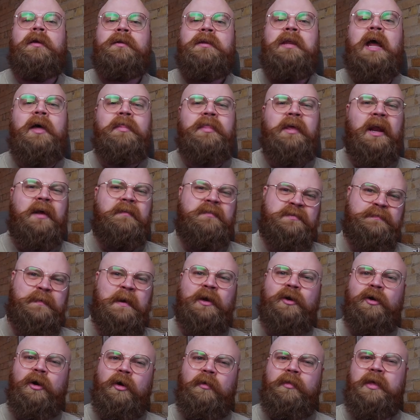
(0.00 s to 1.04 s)
Now that I've
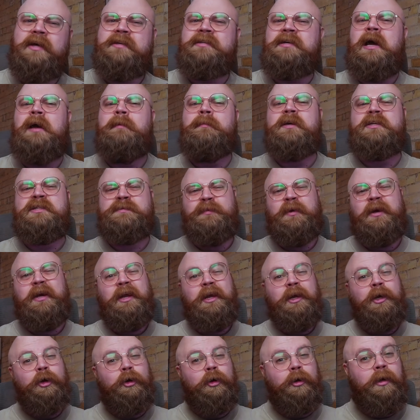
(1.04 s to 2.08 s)
spent all that time
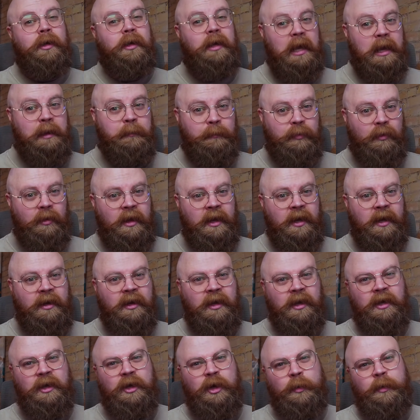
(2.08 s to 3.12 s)
explaining her game plan
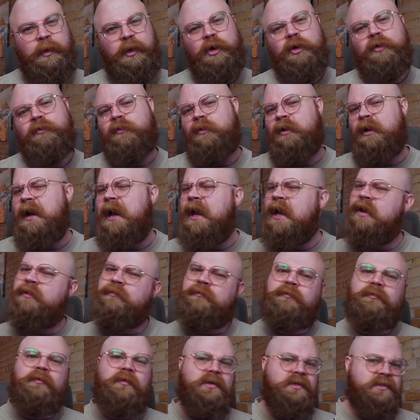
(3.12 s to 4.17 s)
and going over
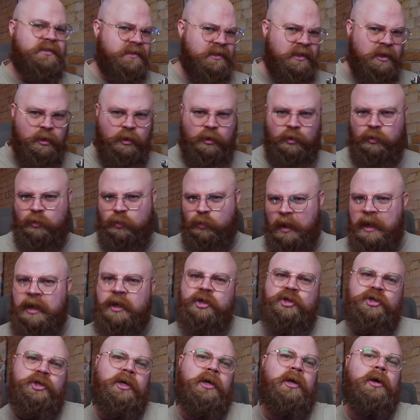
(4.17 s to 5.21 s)
every single
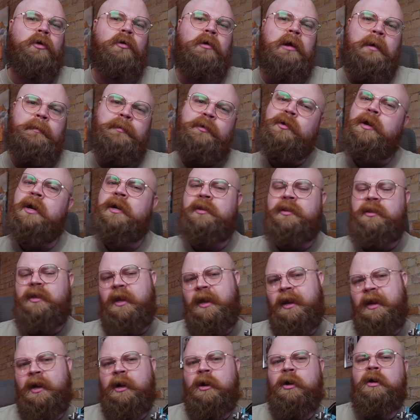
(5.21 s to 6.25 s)
way she can grab you out of
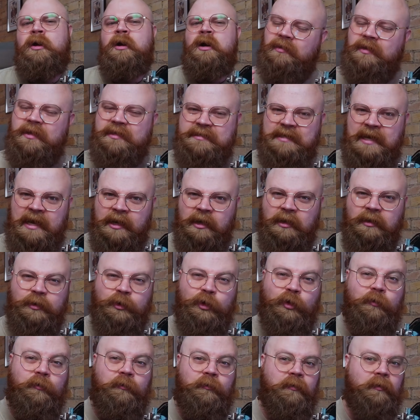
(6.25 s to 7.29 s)
the air, let's add a
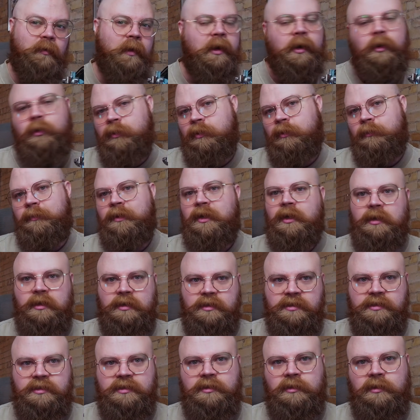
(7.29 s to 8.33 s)
little flair to the
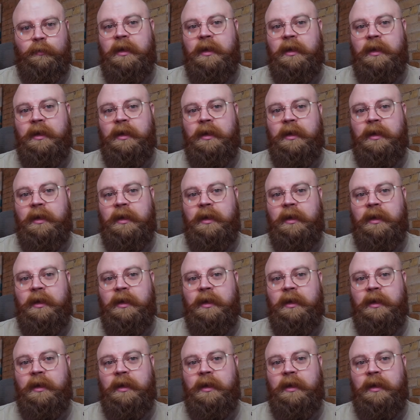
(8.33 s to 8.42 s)
mix.